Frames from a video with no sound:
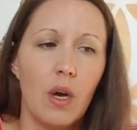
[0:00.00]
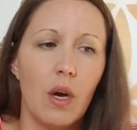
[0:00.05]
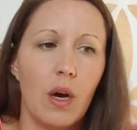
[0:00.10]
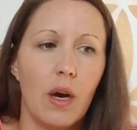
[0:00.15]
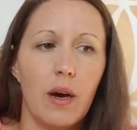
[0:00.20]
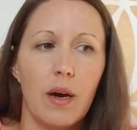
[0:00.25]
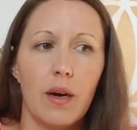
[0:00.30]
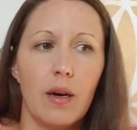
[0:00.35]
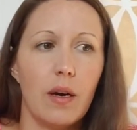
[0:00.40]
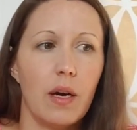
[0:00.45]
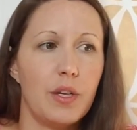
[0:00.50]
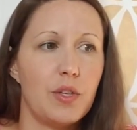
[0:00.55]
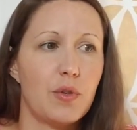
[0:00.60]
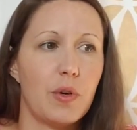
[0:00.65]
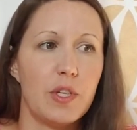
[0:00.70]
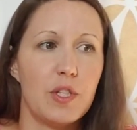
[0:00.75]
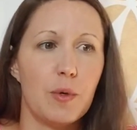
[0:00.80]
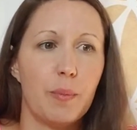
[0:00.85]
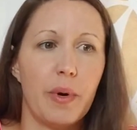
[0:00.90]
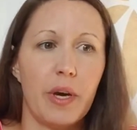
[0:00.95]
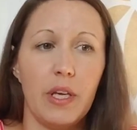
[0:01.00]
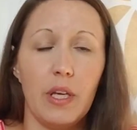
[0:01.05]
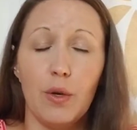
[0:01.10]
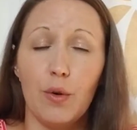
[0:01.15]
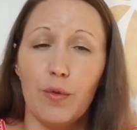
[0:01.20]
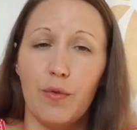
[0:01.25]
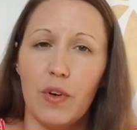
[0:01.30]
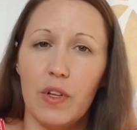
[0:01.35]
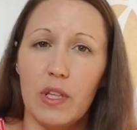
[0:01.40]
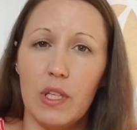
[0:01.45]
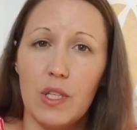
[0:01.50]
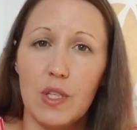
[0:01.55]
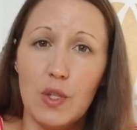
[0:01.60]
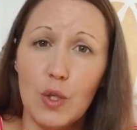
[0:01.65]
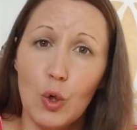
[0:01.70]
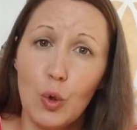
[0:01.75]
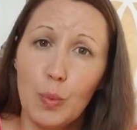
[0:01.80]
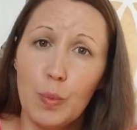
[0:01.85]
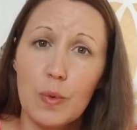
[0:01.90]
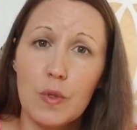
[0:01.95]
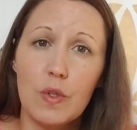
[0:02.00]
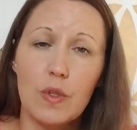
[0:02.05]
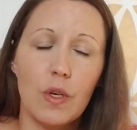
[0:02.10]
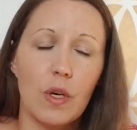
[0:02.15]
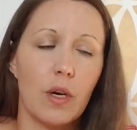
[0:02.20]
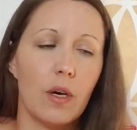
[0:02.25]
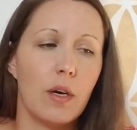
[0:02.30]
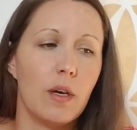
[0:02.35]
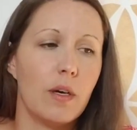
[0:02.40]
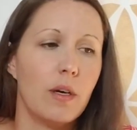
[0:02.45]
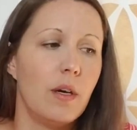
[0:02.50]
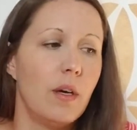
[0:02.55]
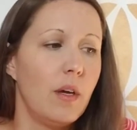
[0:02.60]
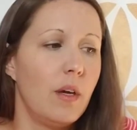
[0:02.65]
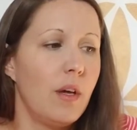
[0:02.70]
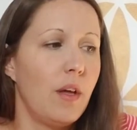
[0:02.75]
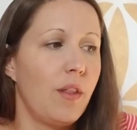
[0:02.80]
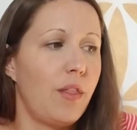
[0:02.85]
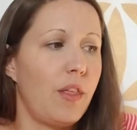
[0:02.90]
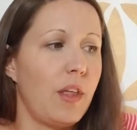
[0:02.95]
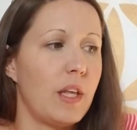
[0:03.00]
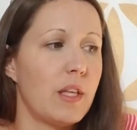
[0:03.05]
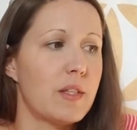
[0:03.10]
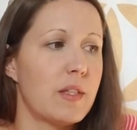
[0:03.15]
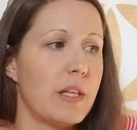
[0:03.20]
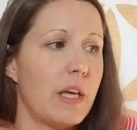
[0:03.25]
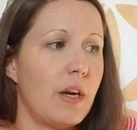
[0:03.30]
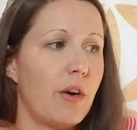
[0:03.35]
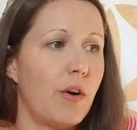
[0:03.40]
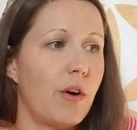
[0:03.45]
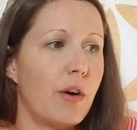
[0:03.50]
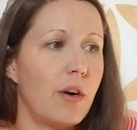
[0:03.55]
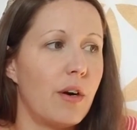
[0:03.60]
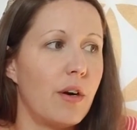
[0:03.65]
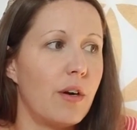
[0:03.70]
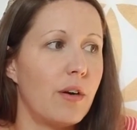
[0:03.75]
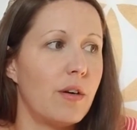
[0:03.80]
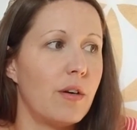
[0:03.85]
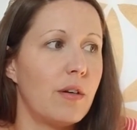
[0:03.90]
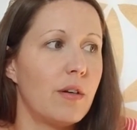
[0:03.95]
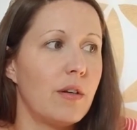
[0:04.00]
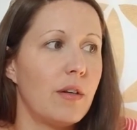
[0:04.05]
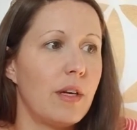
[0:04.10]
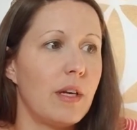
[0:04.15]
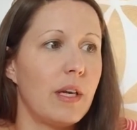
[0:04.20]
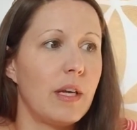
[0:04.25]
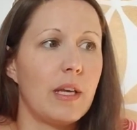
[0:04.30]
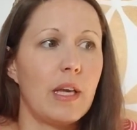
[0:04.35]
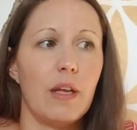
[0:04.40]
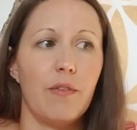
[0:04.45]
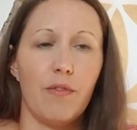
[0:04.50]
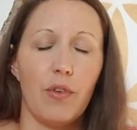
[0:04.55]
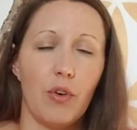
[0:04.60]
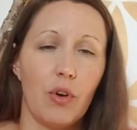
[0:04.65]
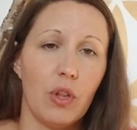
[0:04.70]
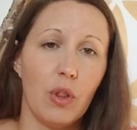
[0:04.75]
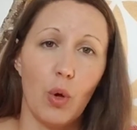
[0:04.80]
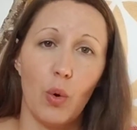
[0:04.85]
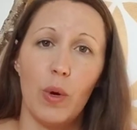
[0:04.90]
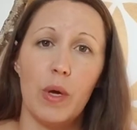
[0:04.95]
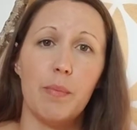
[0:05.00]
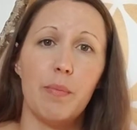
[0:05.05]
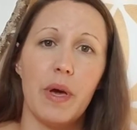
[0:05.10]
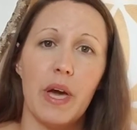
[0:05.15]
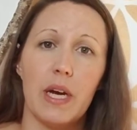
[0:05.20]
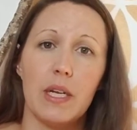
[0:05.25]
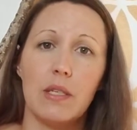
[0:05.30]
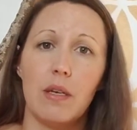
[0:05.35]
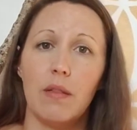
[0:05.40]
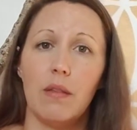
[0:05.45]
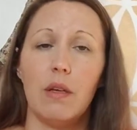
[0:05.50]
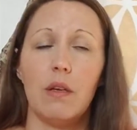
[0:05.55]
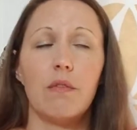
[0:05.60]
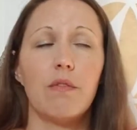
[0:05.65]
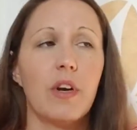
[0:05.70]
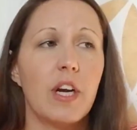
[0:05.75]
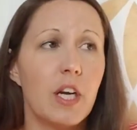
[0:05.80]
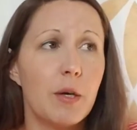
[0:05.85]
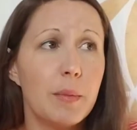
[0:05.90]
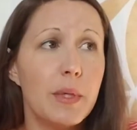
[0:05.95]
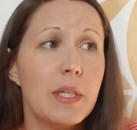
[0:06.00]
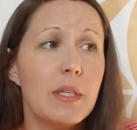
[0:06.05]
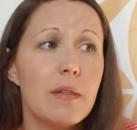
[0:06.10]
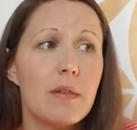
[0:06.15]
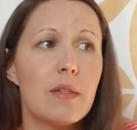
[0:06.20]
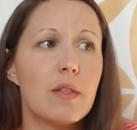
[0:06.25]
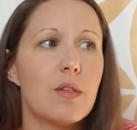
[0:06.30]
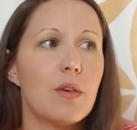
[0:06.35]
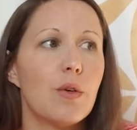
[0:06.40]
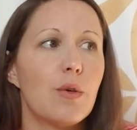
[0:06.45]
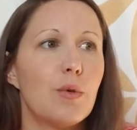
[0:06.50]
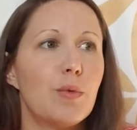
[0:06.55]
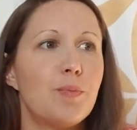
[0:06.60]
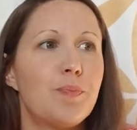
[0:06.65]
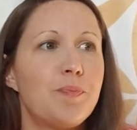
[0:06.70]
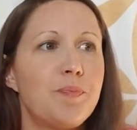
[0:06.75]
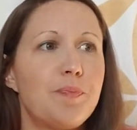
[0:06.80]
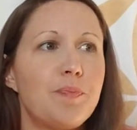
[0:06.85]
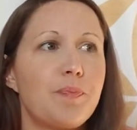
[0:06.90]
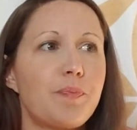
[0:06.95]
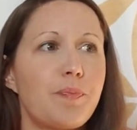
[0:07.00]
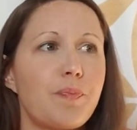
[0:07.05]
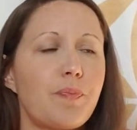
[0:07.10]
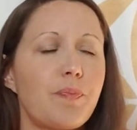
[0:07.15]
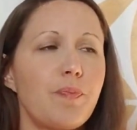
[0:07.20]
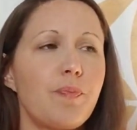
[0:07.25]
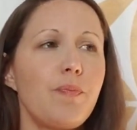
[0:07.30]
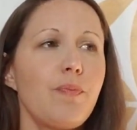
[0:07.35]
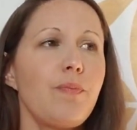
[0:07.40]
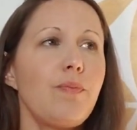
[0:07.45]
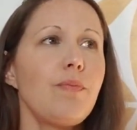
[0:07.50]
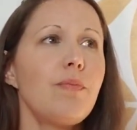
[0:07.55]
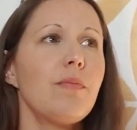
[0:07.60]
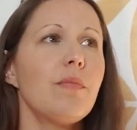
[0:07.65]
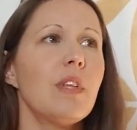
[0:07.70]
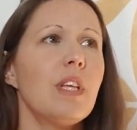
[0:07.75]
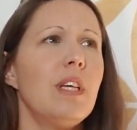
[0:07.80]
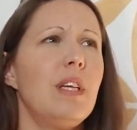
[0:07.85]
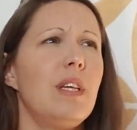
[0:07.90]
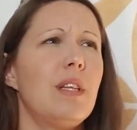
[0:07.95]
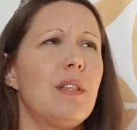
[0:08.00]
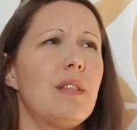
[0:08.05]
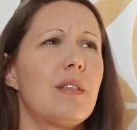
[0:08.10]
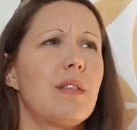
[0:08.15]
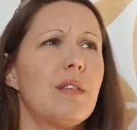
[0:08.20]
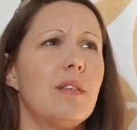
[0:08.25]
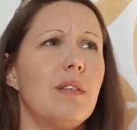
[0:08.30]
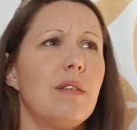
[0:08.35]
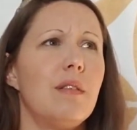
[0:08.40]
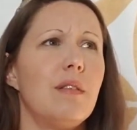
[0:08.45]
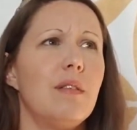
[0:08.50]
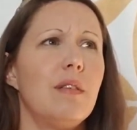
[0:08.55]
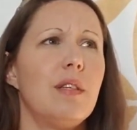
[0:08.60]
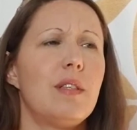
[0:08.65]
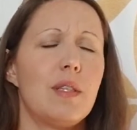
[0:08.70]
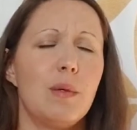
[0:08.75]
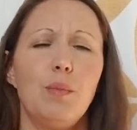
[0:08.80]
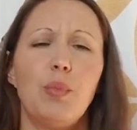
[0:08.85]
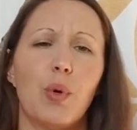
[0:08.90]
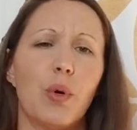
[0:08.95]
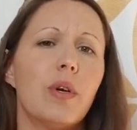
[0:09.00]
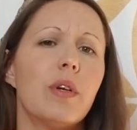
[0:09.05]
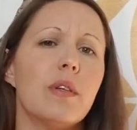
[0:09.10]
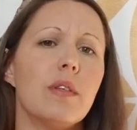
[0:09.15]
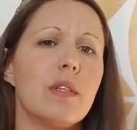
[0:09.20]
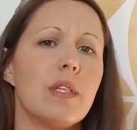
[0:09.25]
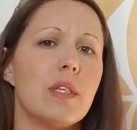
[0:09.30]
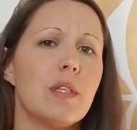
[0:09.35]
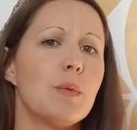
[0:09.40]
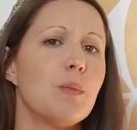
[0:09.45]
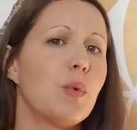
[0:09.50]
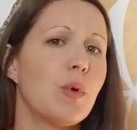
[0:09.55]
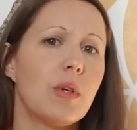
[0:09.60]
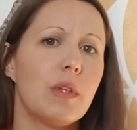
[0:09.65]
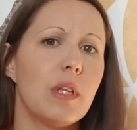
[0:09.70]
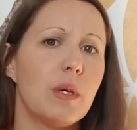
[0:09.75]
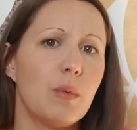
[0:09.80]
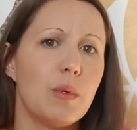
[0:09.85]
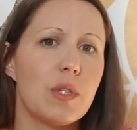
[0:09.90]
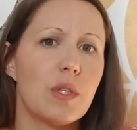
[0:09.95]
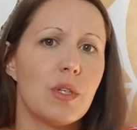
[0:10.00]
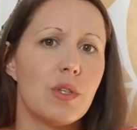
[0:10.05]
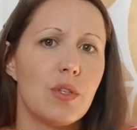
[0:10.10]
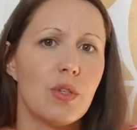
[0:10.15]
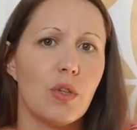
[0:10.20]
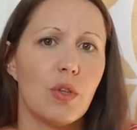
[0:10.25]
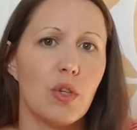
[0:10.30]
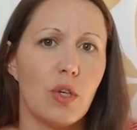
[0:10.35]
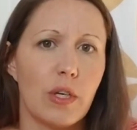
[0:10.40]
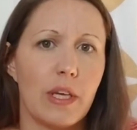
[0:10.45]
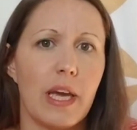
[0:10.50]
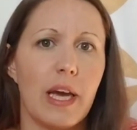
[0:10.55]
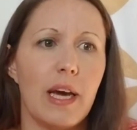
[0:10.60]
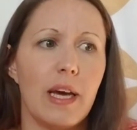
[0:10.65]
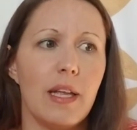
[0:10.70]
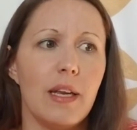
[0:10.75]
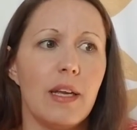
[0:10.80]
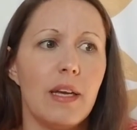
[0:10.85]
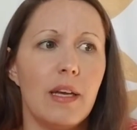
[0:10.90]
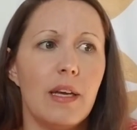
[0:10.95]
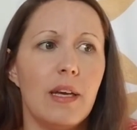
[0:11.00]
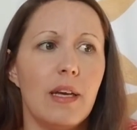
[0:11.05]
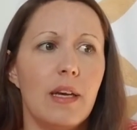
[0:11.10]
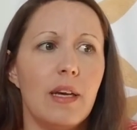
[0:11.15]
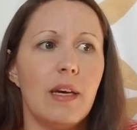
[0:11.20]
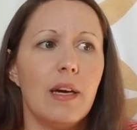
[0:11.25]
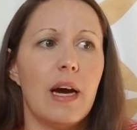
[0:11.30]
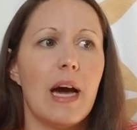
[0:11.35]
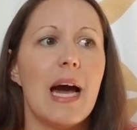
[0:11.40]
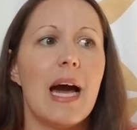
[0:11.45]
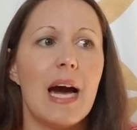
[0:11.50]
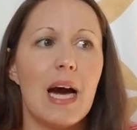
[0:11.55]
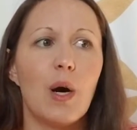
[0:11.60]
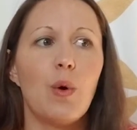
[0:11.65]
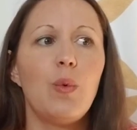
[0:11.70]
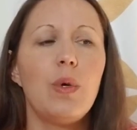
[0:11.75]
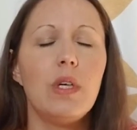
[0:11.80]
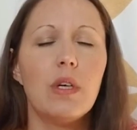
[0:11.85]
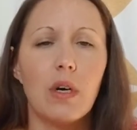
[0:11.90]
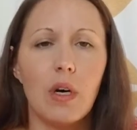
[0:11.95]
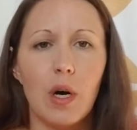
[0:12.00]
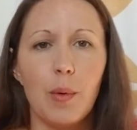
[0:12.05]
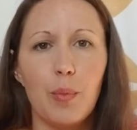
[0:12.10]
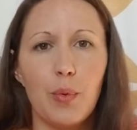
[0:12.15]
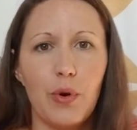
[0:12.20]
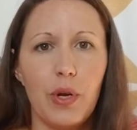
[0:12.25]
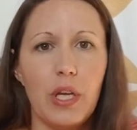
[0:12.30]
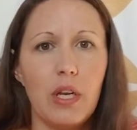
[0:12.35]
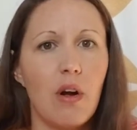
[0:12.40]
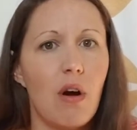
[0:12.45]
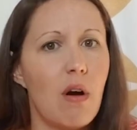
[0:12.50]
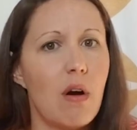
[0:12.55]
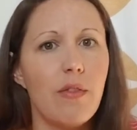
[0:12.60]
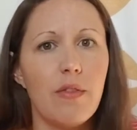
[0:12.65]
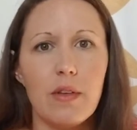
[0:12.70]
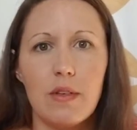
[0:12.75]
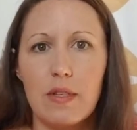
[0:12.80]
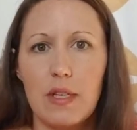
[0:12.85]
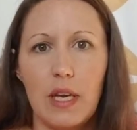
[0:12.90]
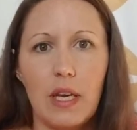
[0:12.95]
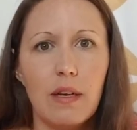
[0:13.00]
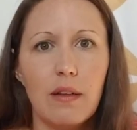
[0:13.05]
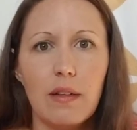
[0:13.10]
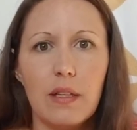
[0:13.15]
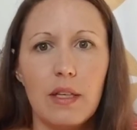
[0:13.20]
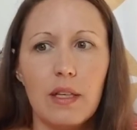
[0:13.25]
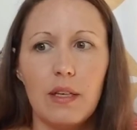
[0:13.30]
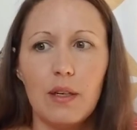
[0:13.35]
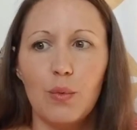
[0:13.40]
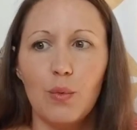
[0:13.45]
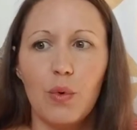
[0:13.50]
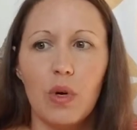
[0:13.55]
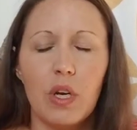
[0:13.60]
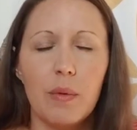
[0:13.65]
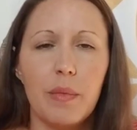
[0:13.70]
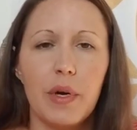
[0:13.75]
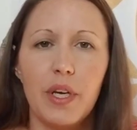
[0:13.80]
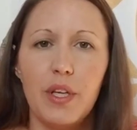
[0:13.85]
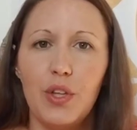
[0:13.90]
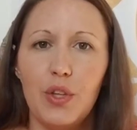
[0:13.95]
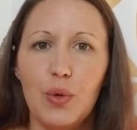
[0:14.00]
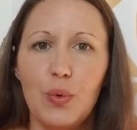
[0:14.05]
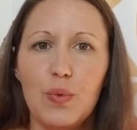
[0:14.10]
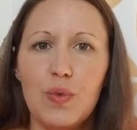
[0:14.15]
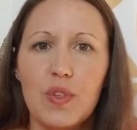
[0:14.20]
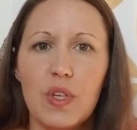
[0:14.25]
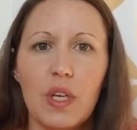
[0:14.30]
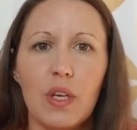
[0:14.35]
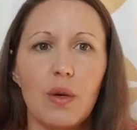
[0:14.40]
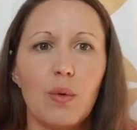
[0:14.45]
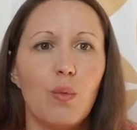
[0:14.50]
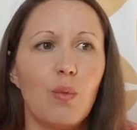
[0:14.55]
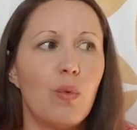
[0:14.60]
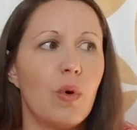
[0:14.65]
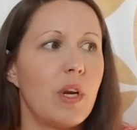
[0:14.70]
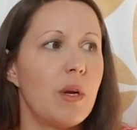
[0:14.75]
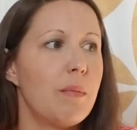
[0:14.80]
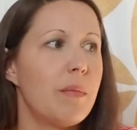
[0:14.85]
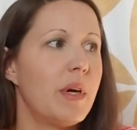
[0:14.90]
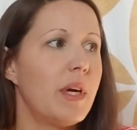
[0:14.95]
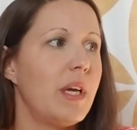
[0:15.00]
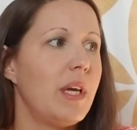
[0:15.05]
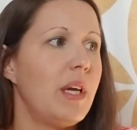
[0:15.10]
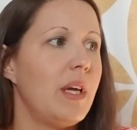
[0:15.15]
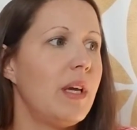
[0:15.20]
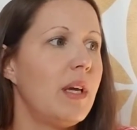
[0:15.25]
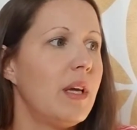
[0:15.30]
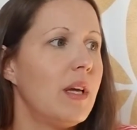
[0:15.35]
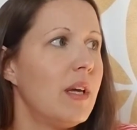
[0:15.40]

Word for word: Uh, I try to buy eco-friendly soaps, uh, things that are, again, very low impact on the environment. So it's, it's important. It's important that we start to look at how we operate on the daily. What am I using? What am I